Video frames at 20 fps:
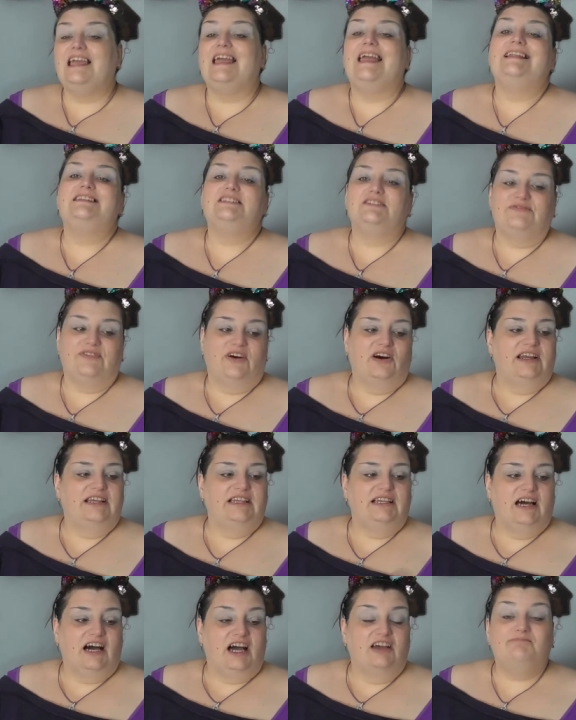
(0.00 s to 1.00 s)
It's
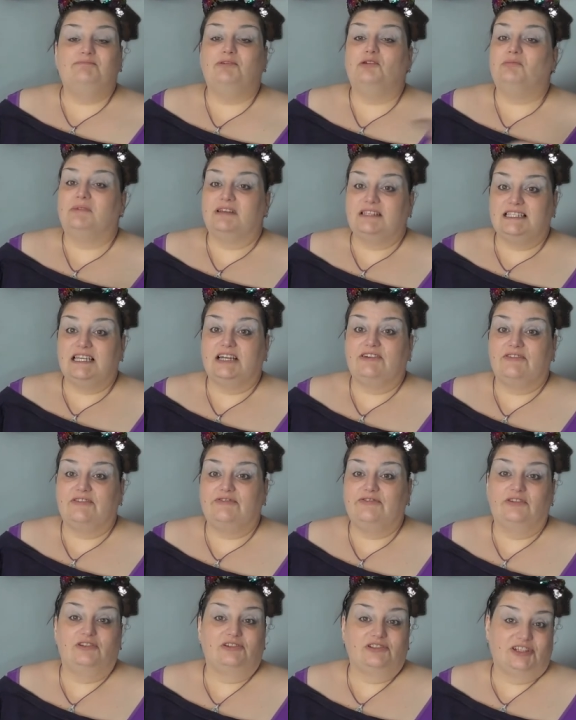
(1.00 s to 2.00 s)
fine, I've bought myself a
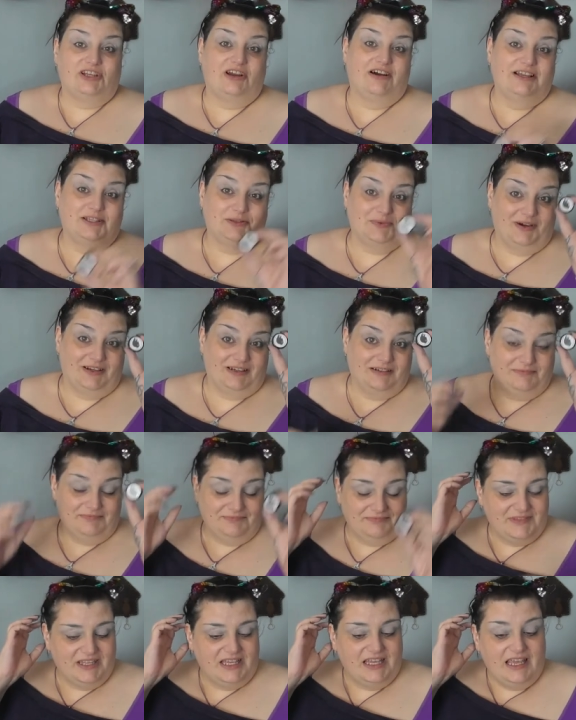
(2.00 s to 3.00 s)
full size one.
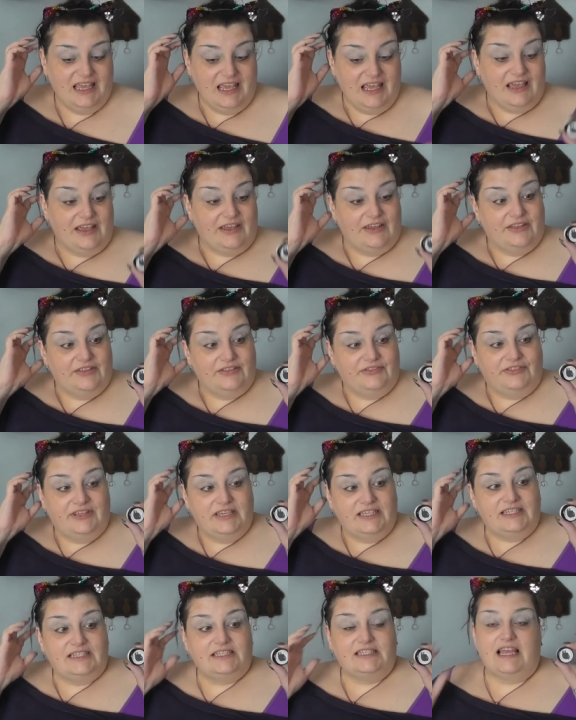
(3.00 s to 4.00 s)

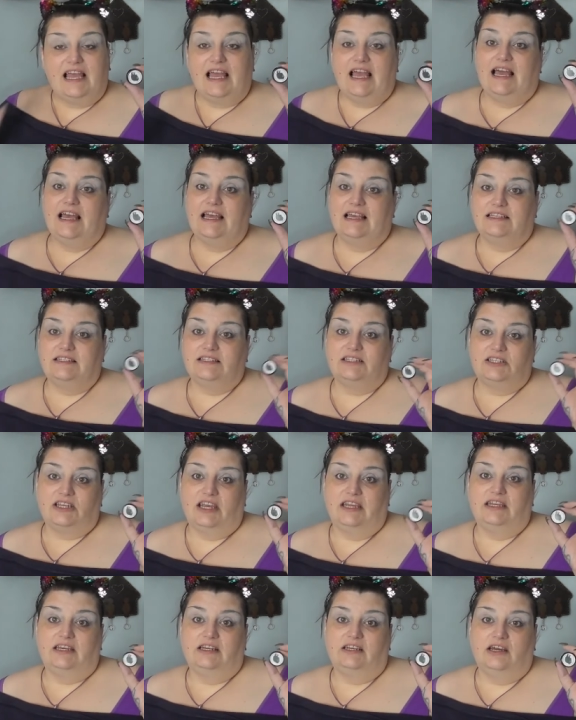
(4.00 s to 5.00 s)
This has
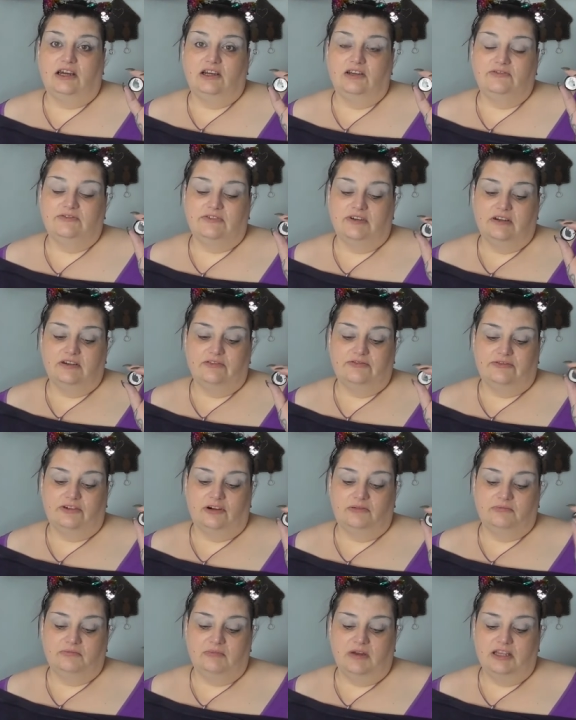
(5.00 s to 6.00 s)
taken over
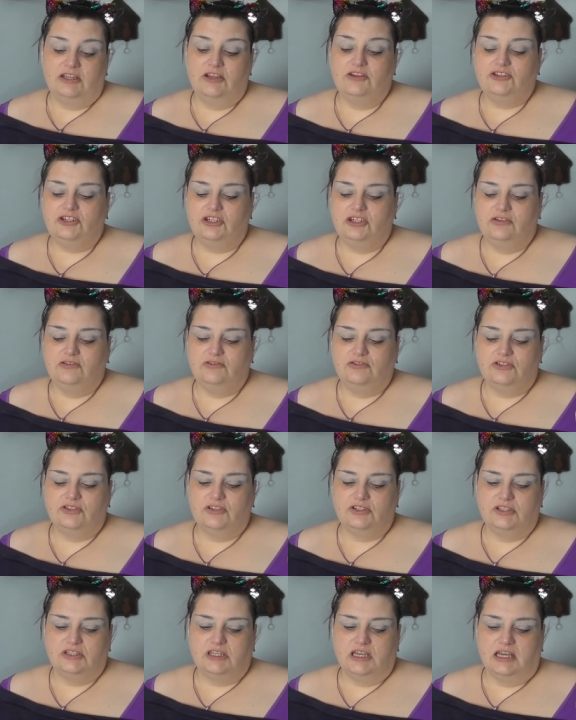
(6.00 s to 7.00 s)
from, I used to
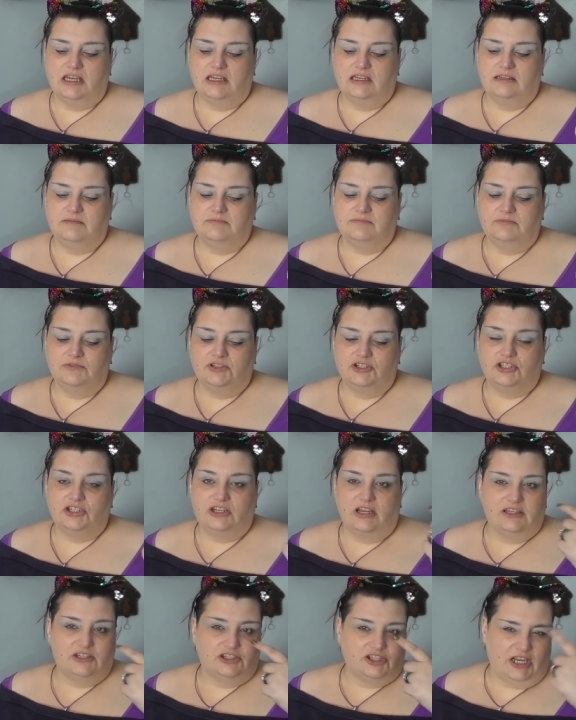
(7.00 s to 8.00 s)
use um, just
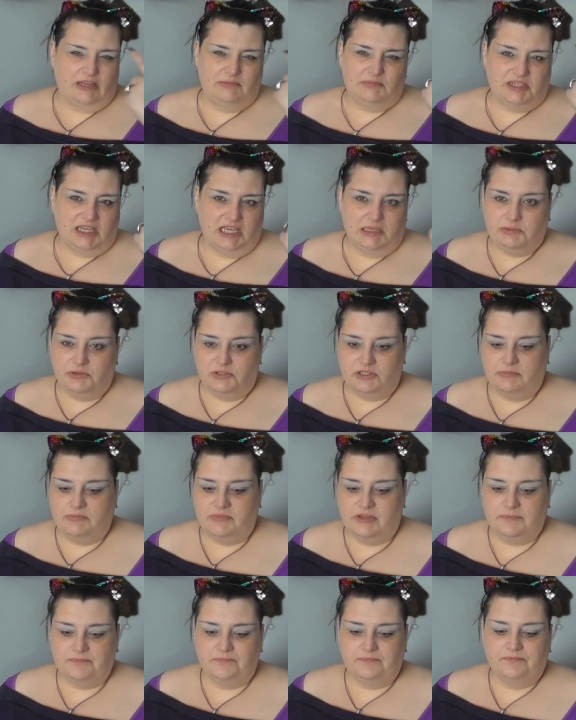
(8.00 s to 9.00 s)
like shape tape or
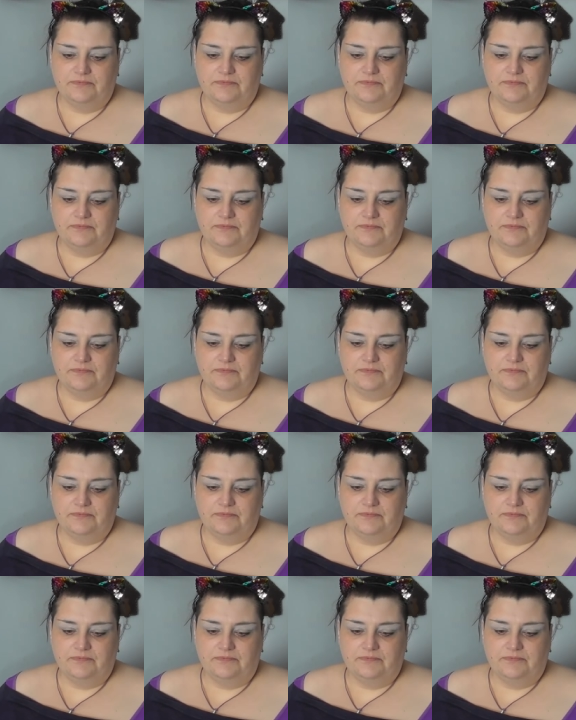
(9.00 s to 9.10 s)
something.